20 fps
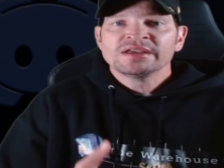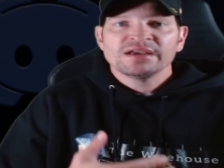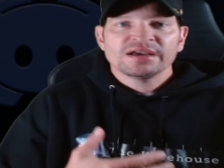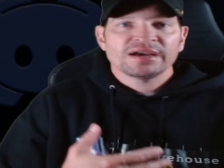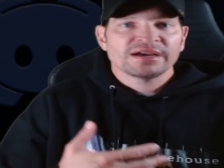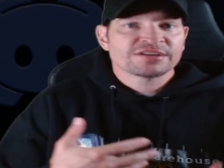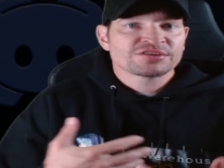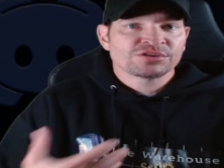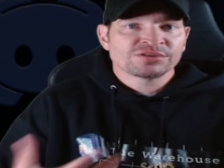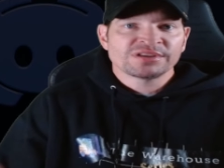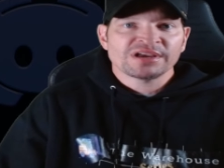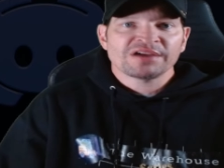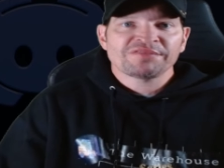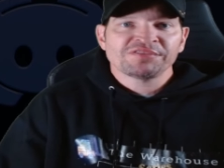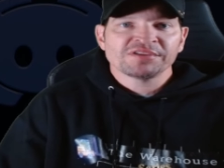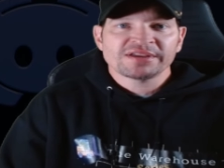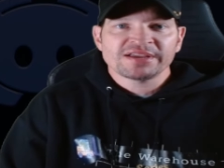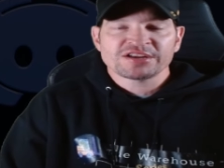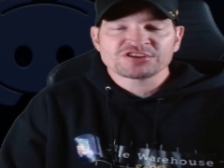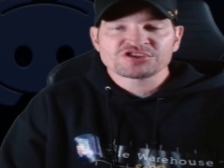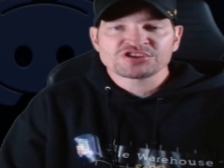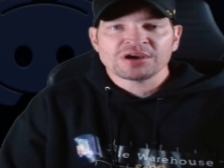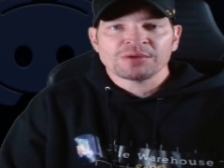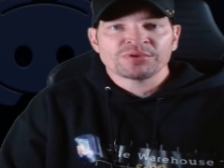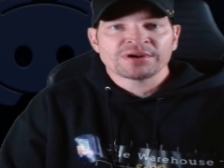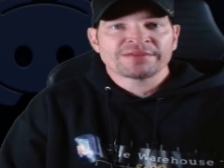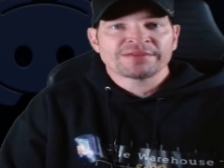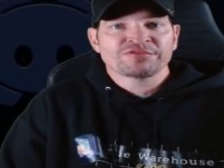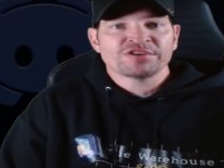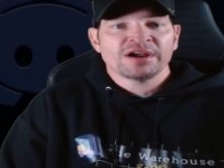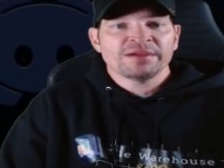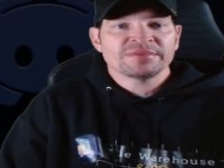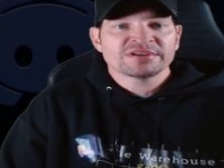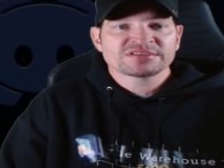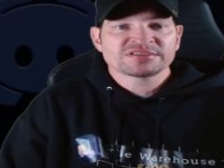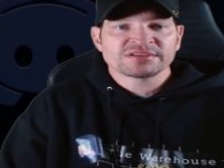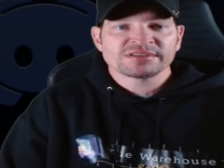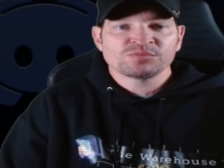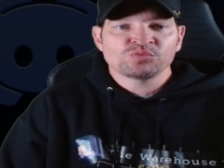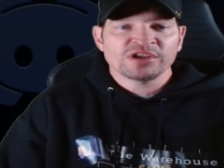uh, so definitely catch up whenever I
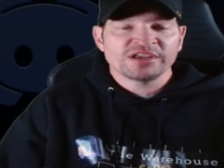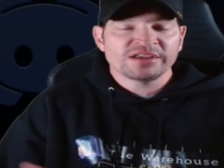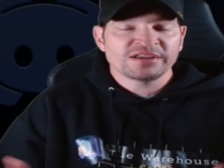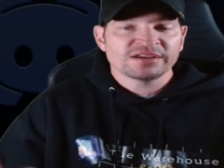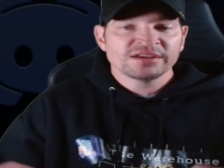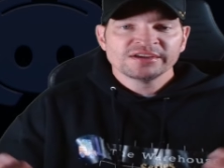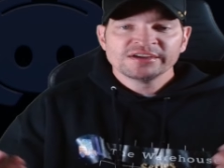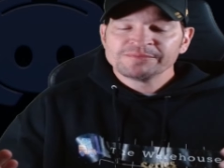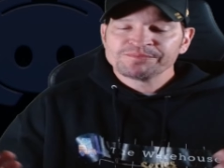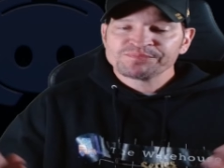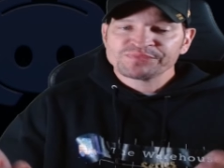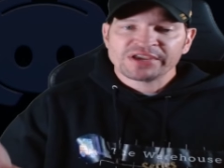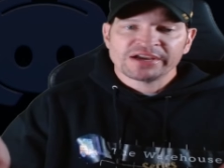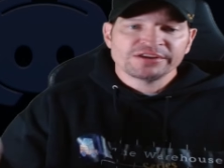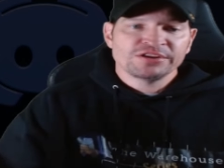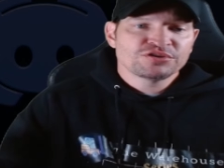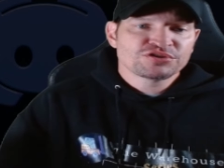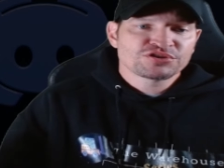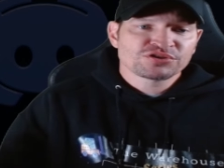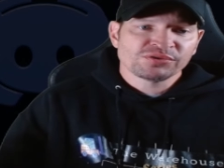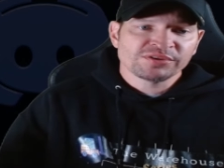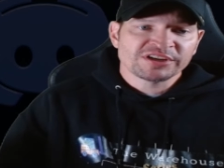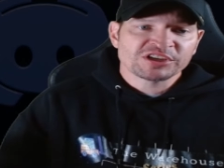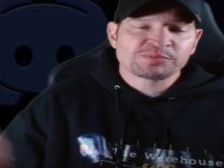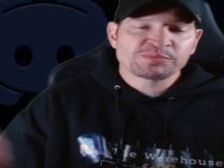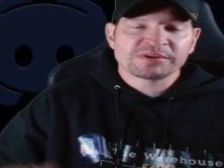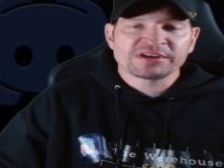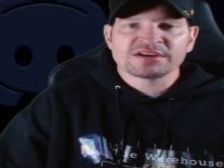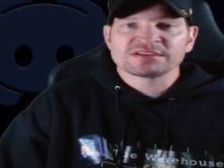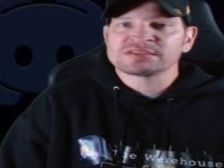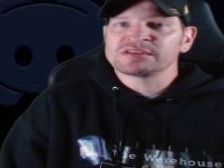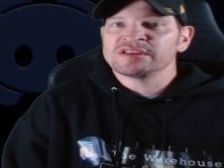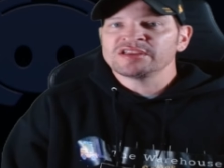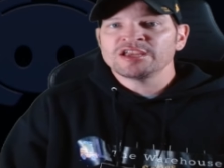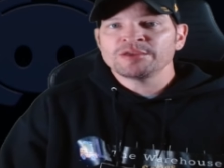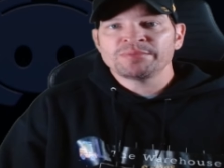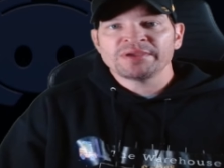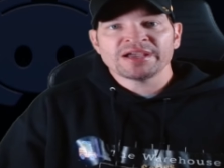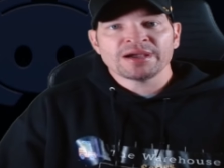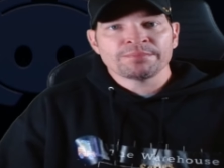miss a week. Now, uh, usually it's because of
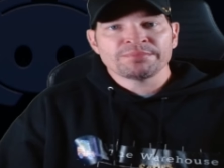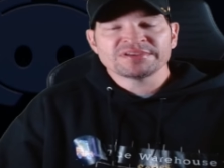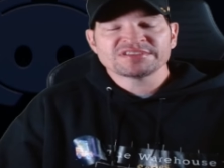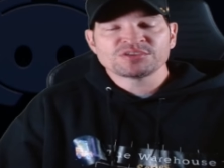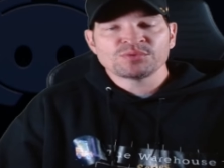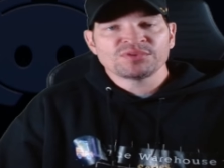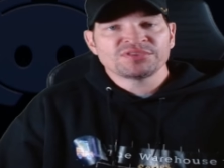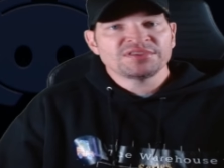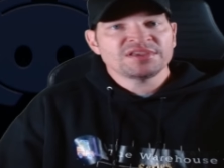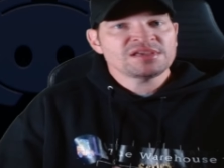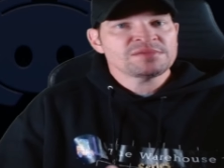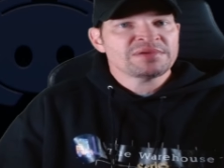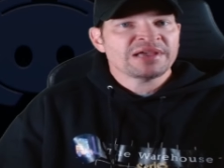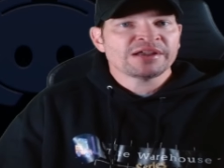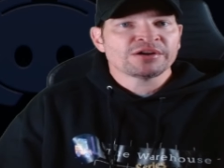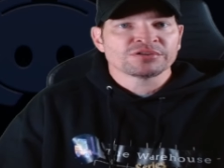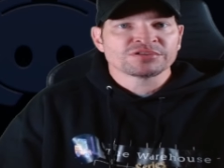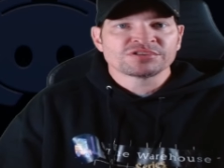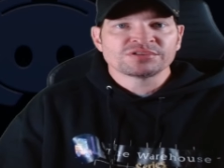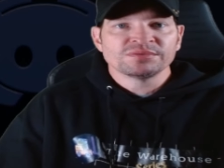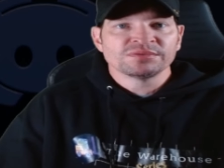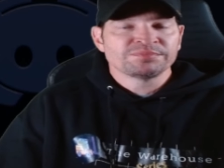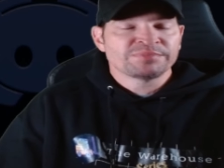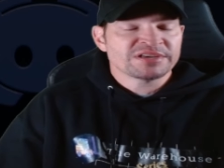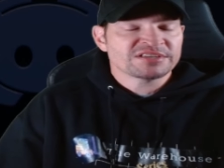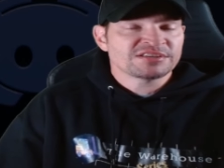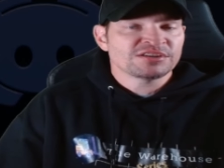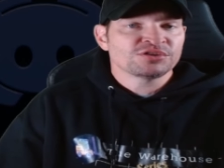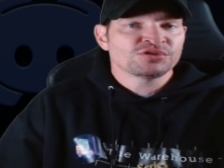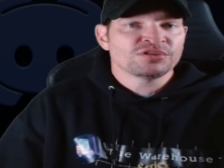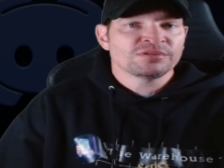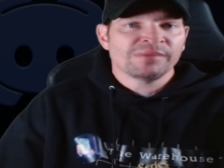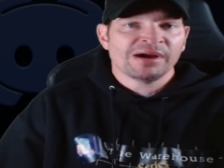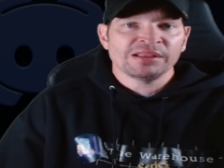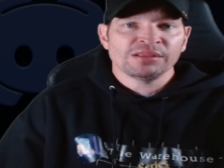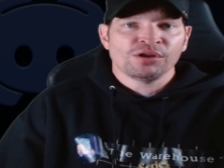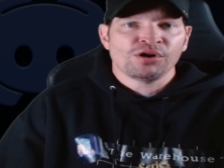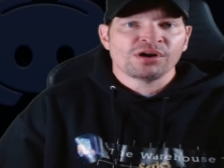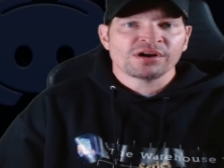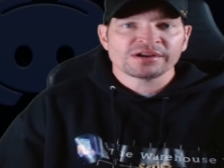eBay. I'm busy with eBay or busy doing my
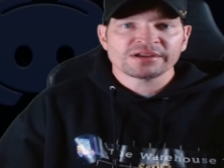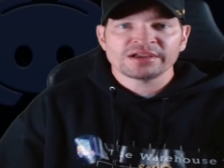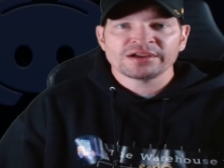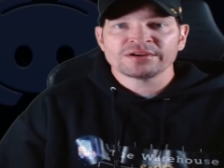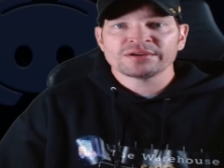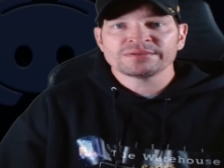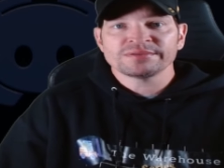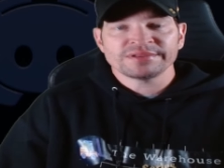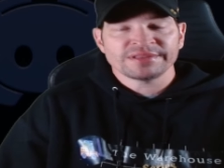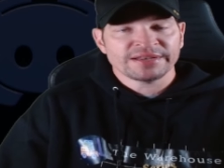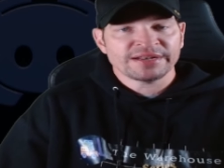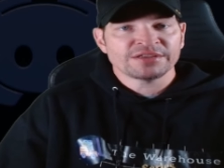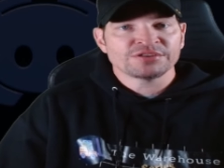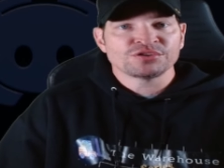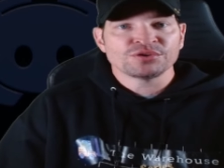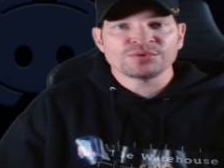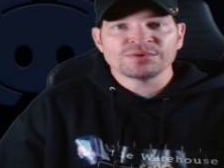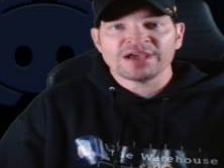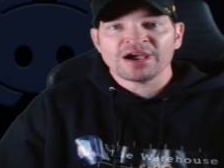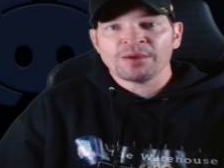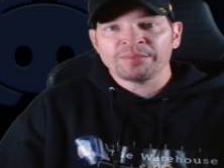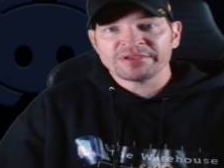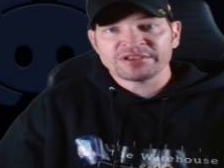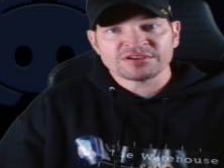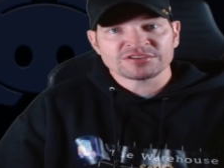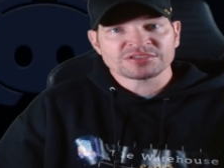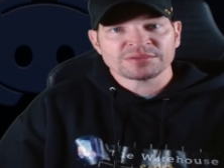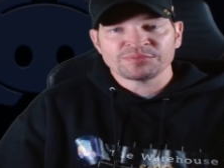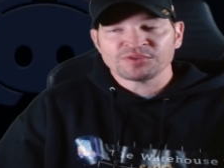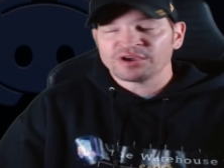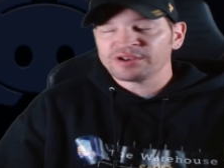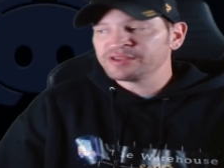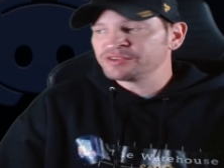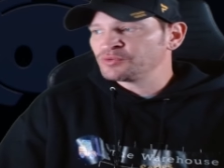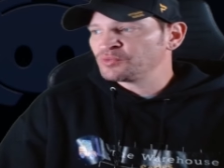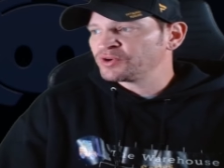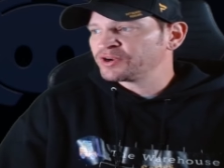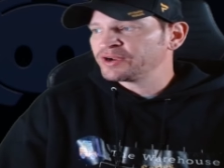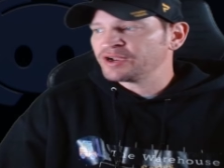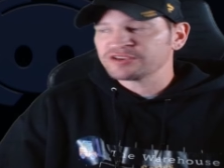lawn care that I do now because I'm not in
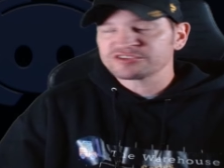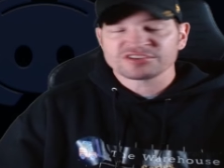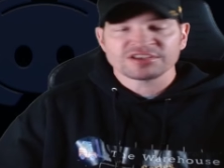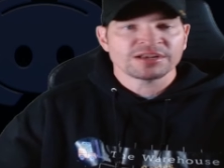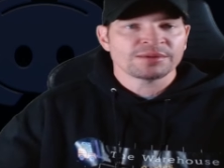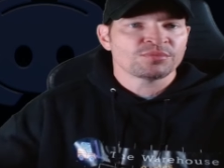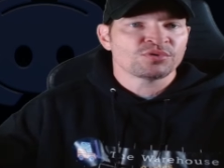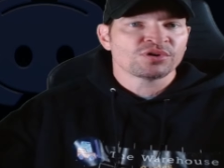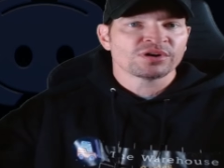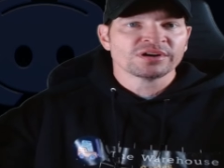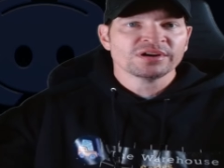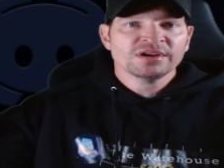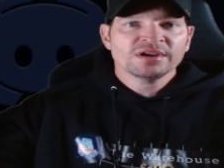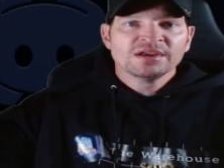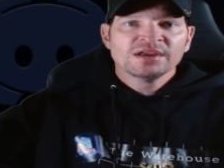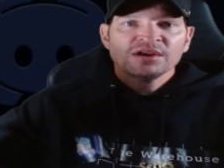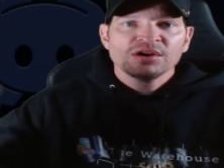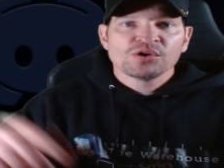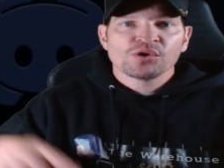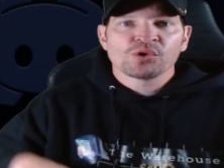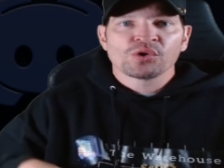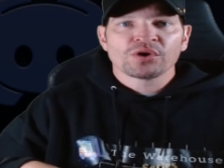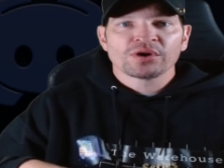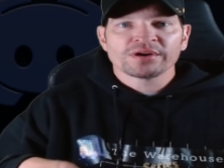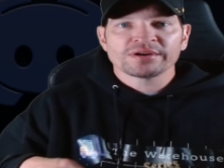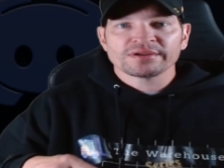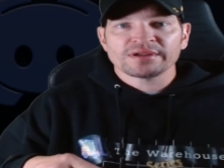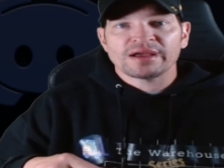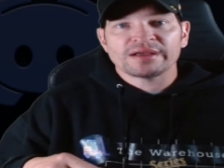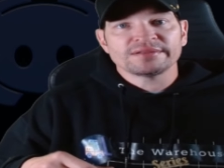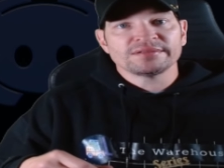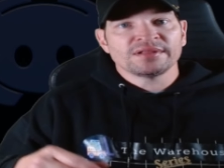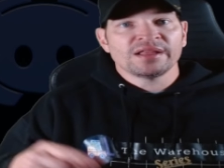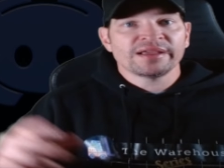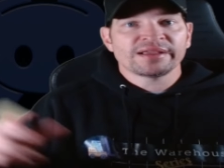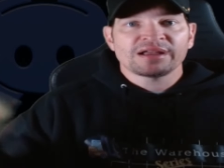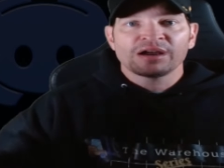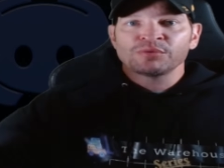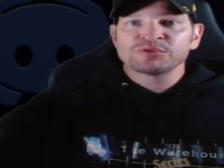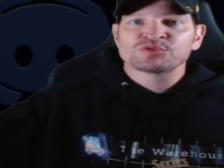the warehouse anymore, or
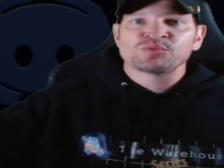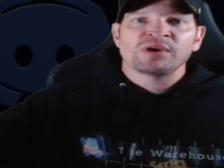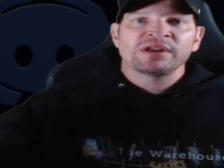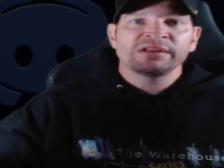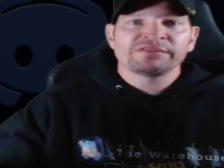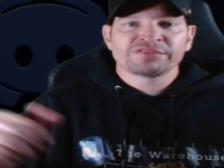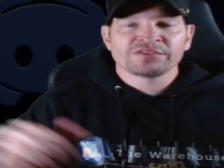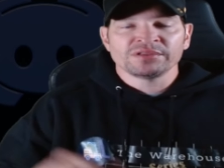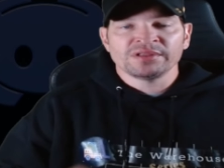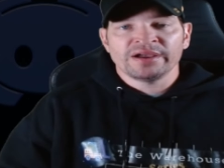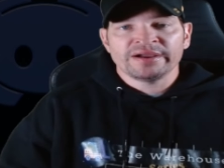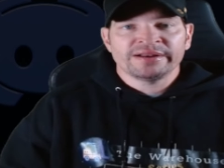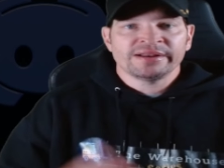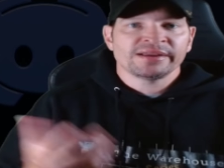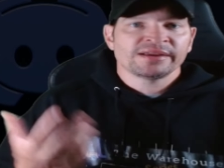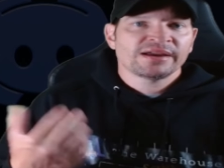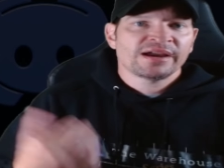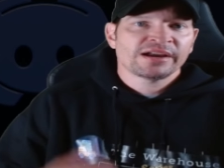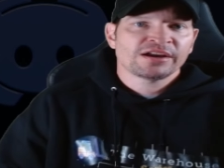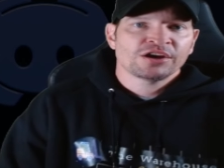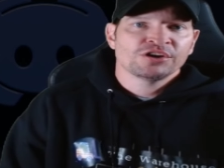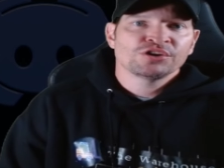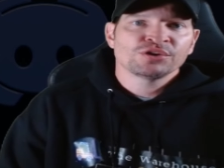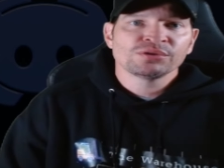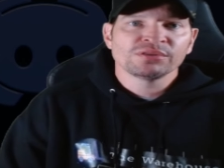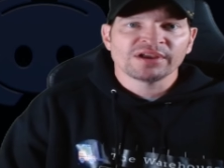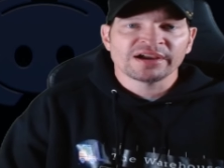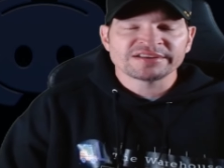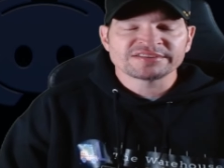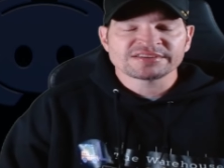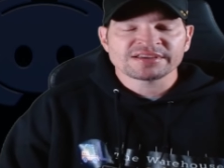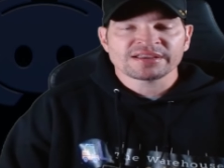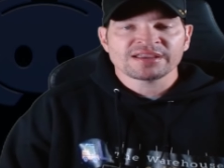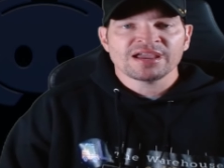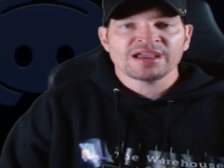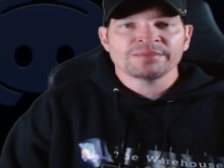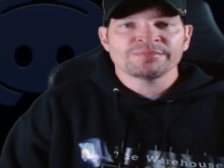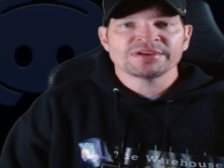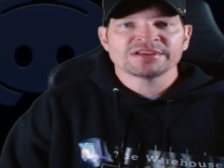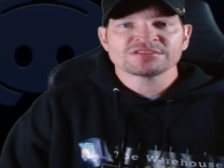like I was waiting for lighting. I got new lights that
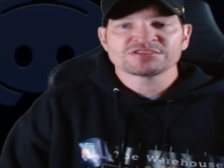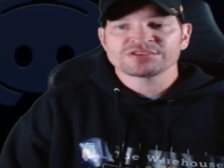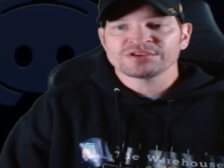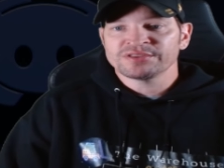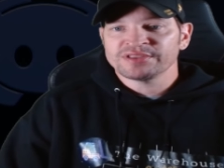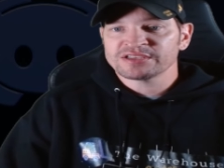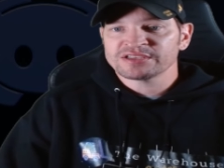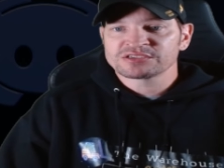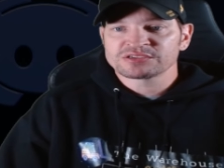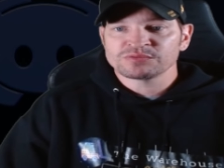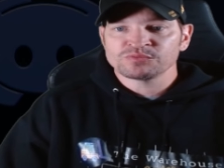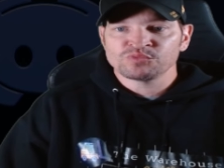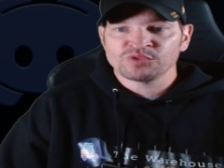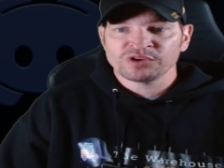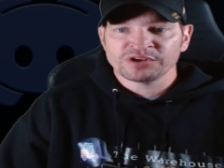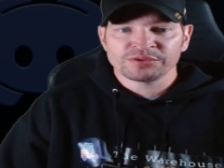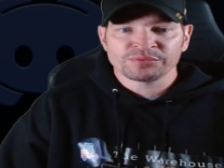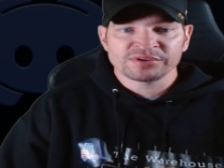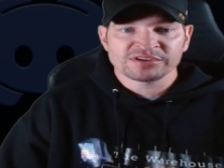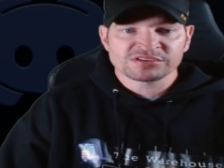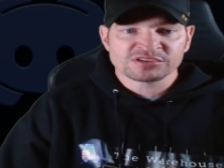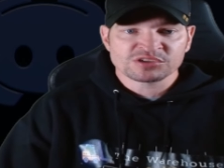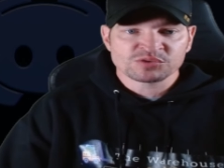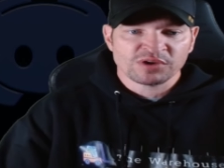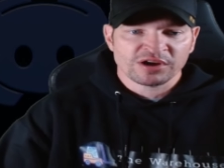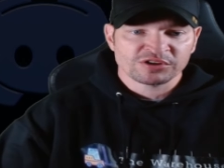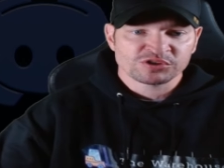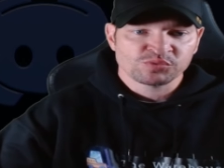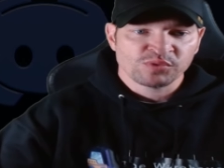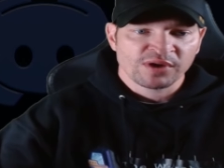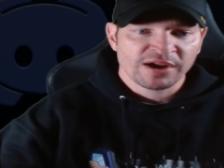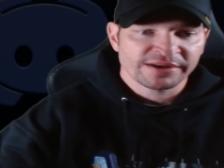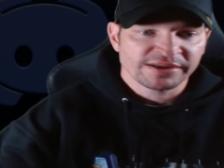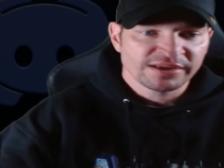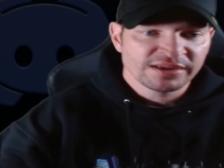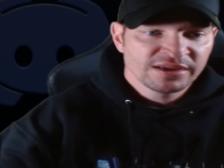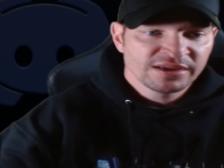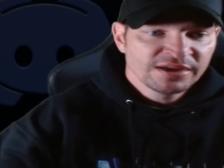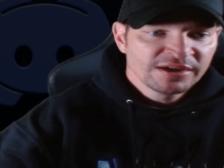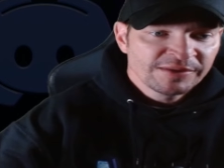came in, so that's one of the reasons why I was waiting,